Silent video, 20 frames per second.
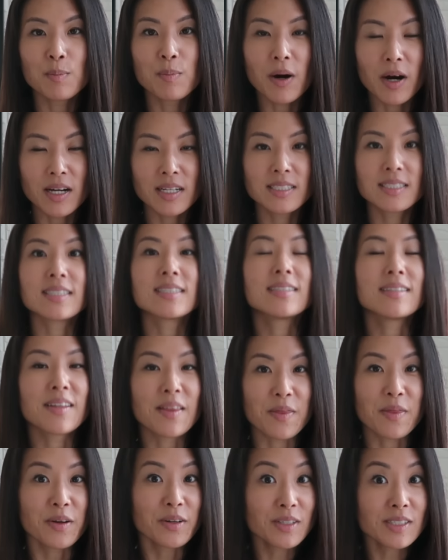but
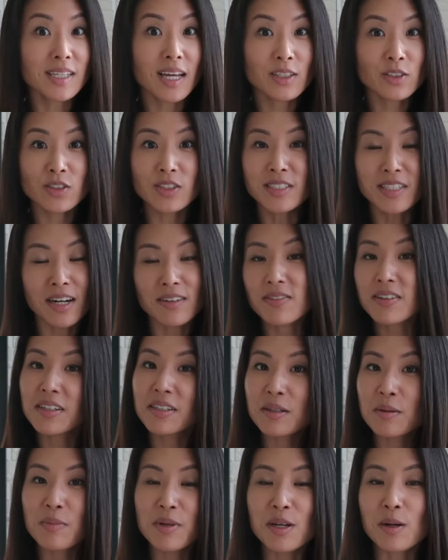there's actually never
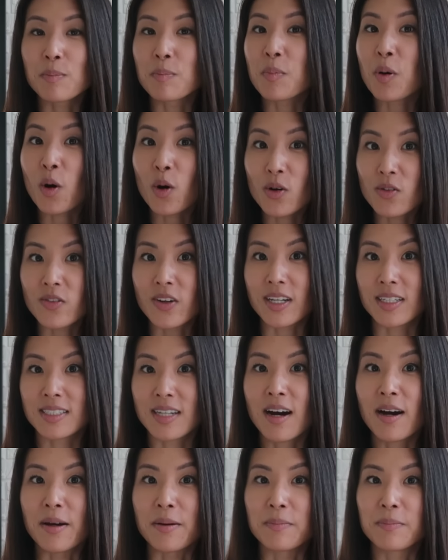going to be a perfect
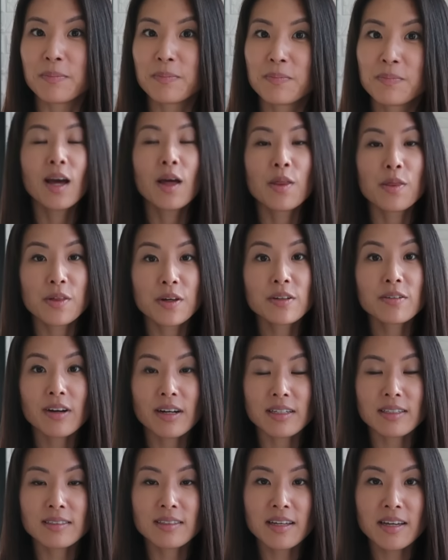time.
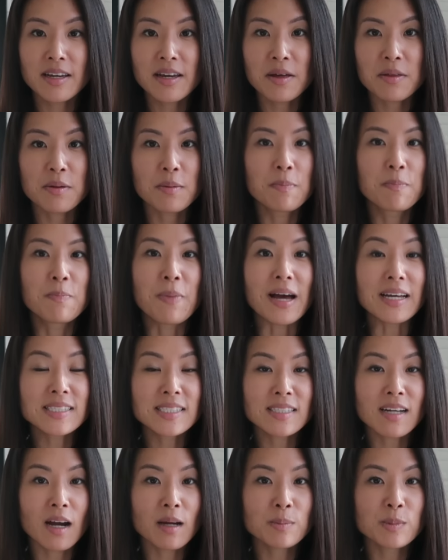Theoretically, the
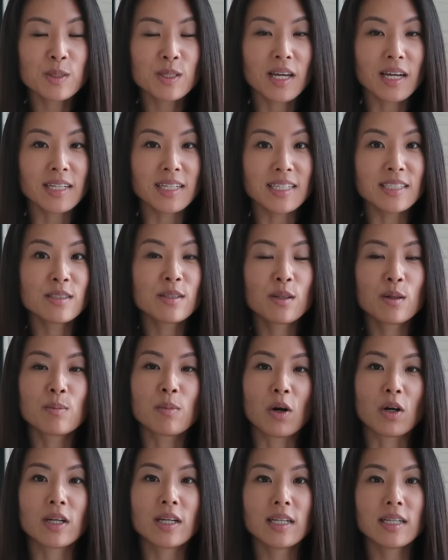best time to get into the
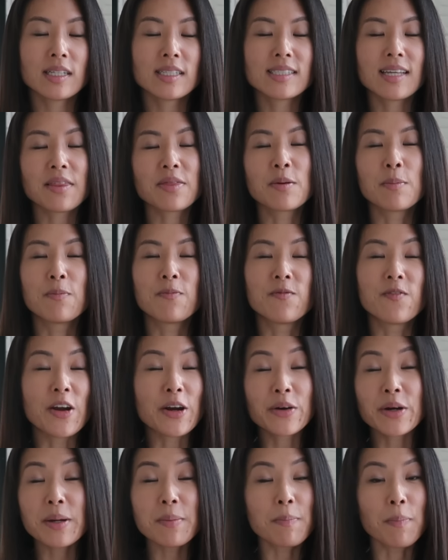market is at the
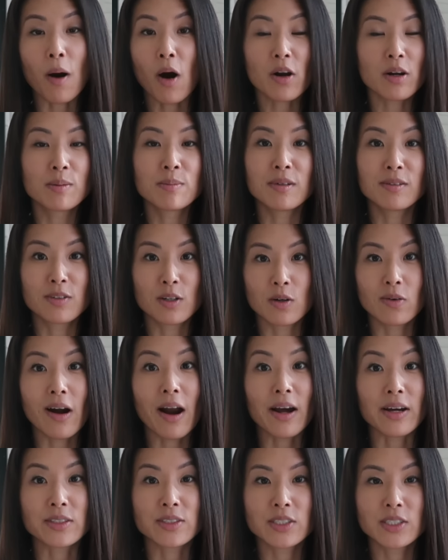very bottom of a
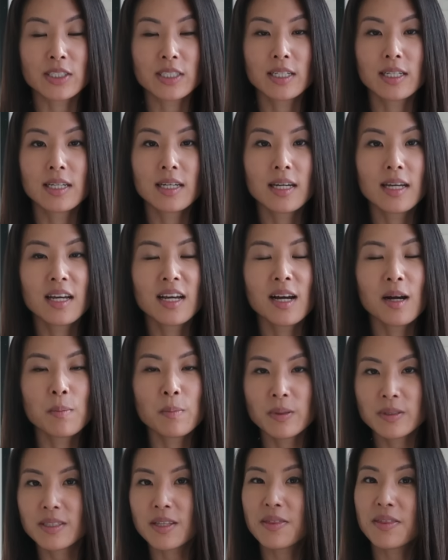crash.
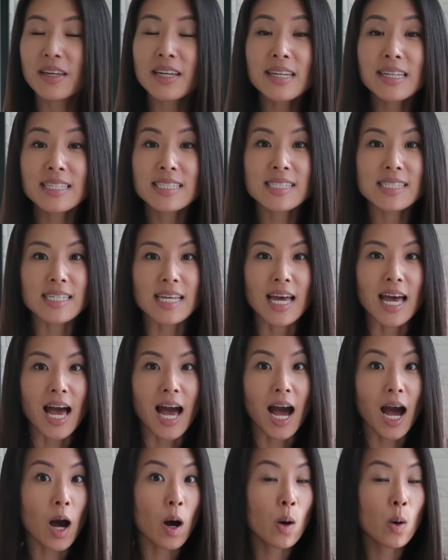But the thing is,
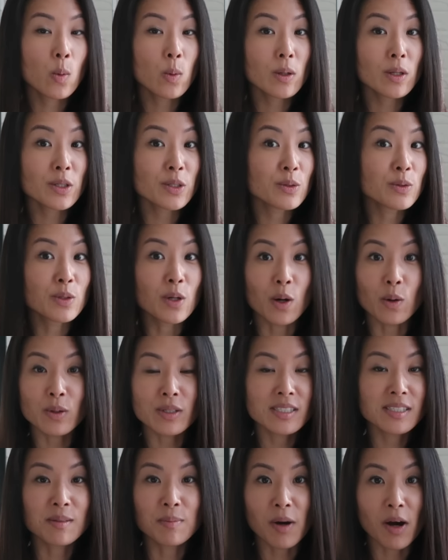how will you know
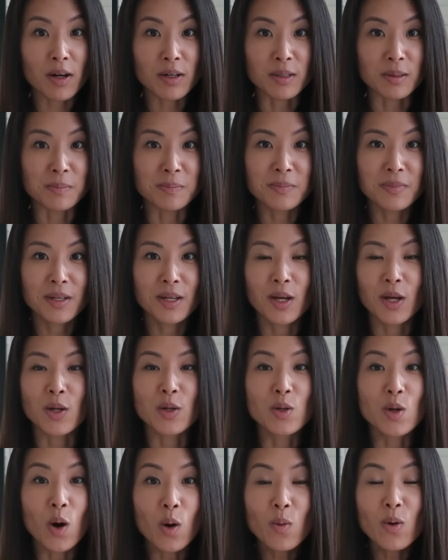it's the bottom?
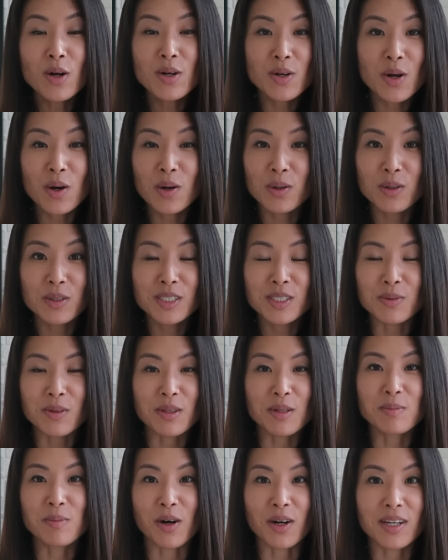No one knows when
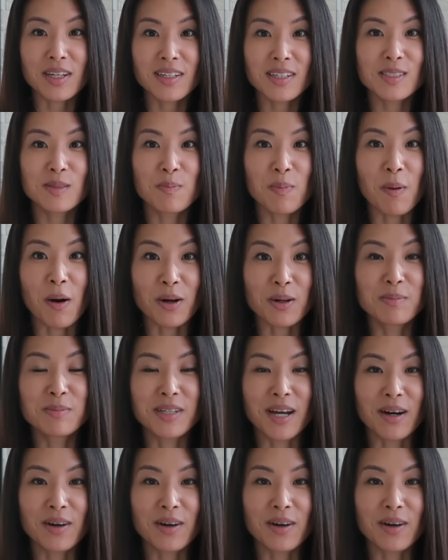the market has bottomed